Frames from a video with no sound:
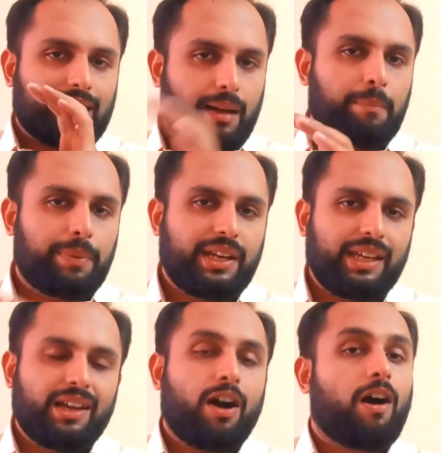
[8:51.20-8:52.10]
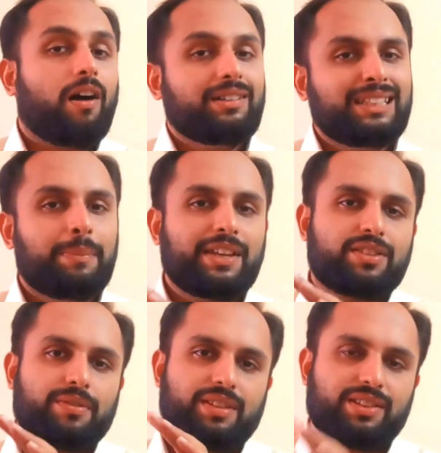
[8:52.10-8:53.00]
Company on the
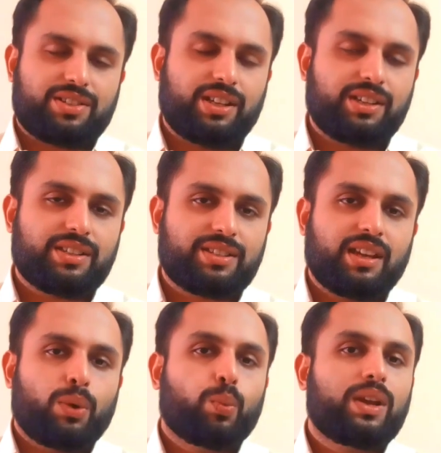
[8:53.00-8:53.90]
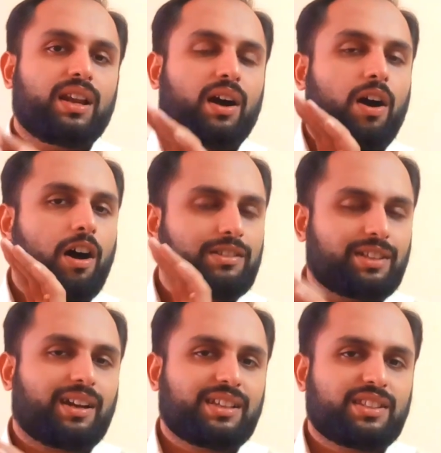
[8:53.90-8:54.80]
basis of such shares will
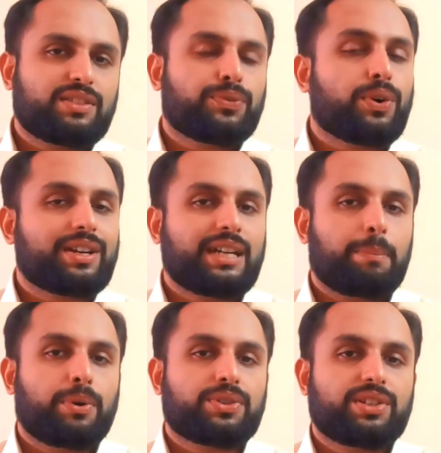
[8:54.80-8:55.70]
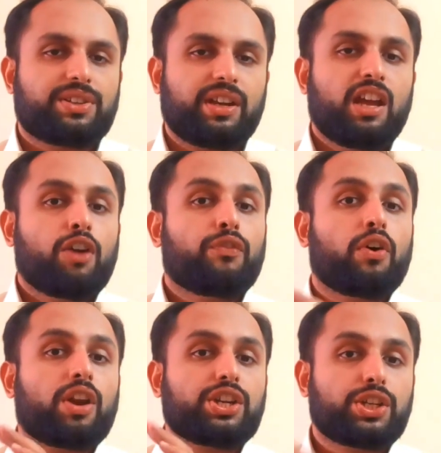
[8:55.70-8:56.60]
authorizes foreign depository
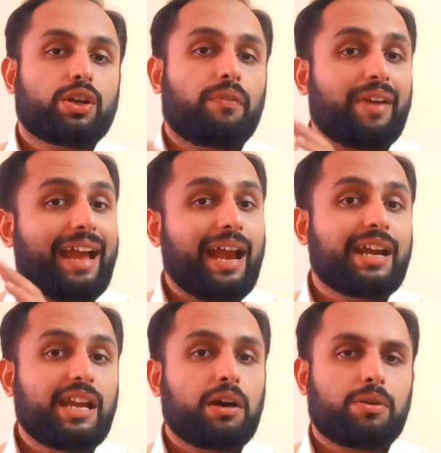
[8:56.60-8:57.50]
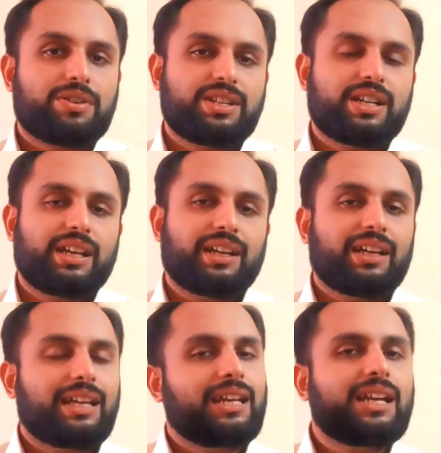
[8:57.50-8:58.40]
for issue of ADR or
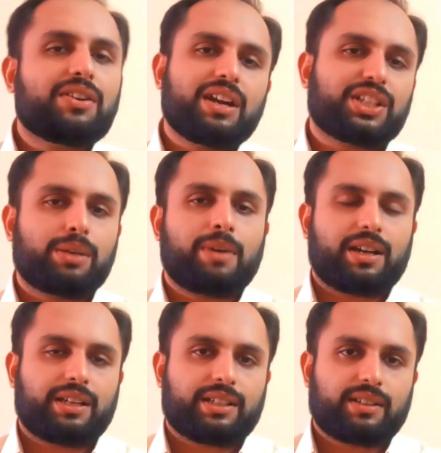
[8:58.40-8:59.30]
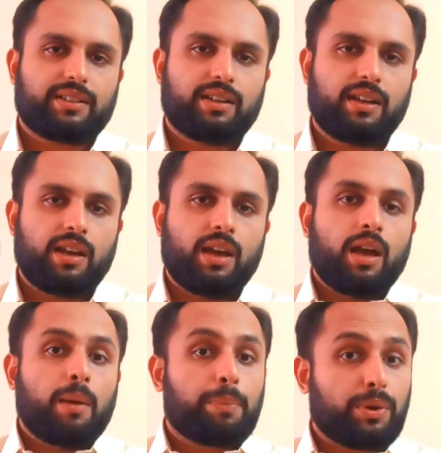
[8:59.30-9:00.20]
GDR in international market.
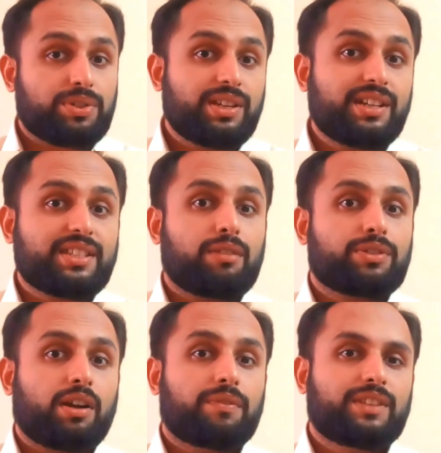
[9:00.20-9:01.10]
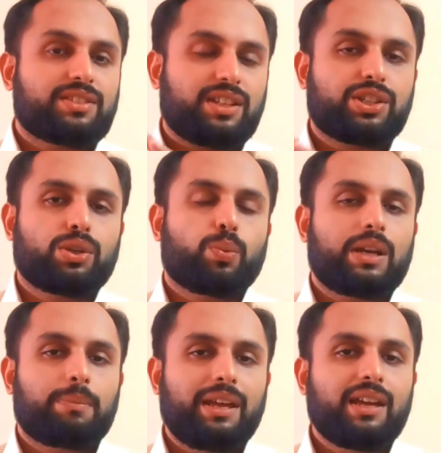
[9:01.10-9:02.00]
Proceeds out of this issue
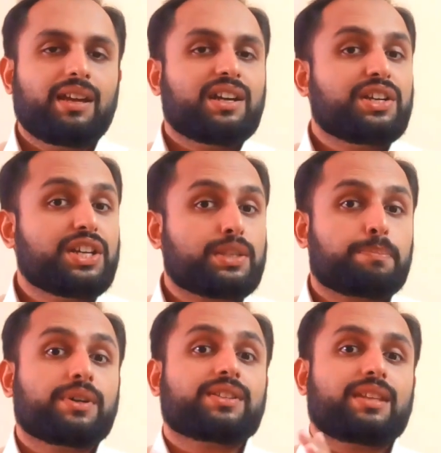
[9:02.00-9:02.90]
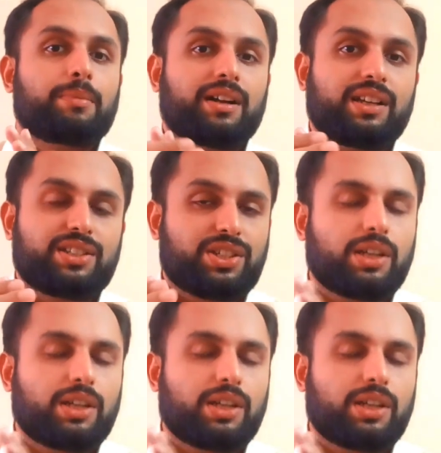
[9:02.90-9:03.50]
will be dispersed among its